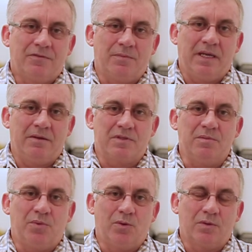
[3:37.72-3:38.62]
For me, it was
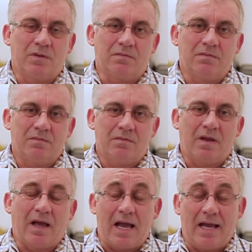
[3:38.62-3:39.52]
important,
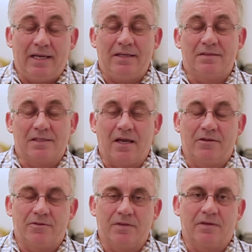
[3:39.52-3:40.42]
to go
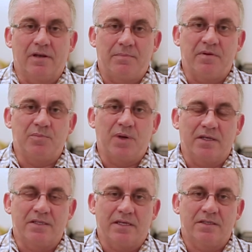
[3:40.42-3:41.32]
through the collaborative
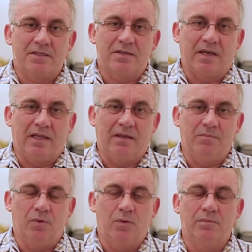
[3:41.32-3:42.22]
process, and then
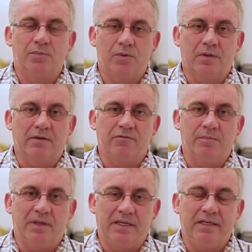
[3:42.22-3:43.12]
more importantly for
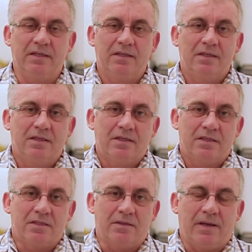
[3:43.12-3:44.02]
me,
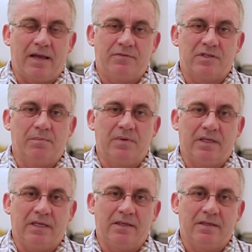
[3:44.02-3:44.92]
to have
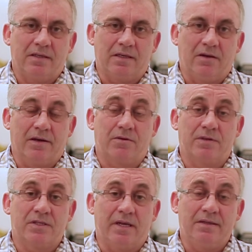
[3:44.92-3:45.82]
somebody like
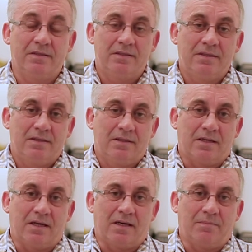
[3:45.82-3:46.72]
Clarissa
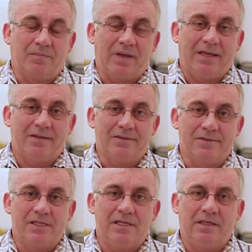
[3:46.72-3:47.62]
and her
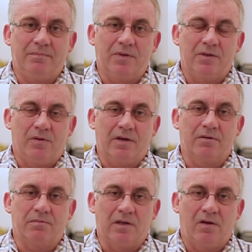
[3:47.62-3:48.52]
team who I
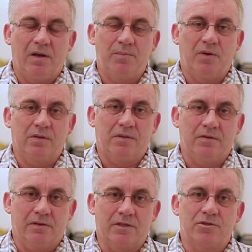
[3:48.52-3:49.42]
could rely upon,
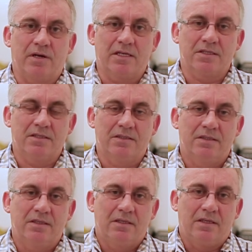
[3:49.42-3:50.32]
who I could trust
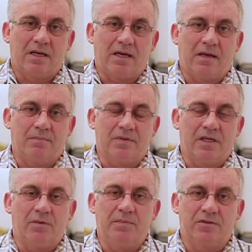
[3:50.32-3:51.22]
to
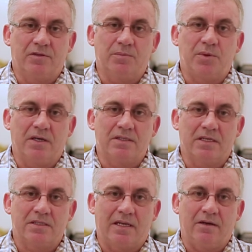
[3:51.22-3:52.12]
help me through the
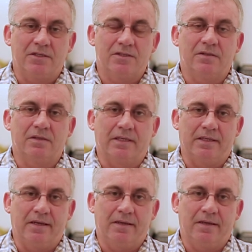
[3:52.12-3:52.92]
process. And I certainly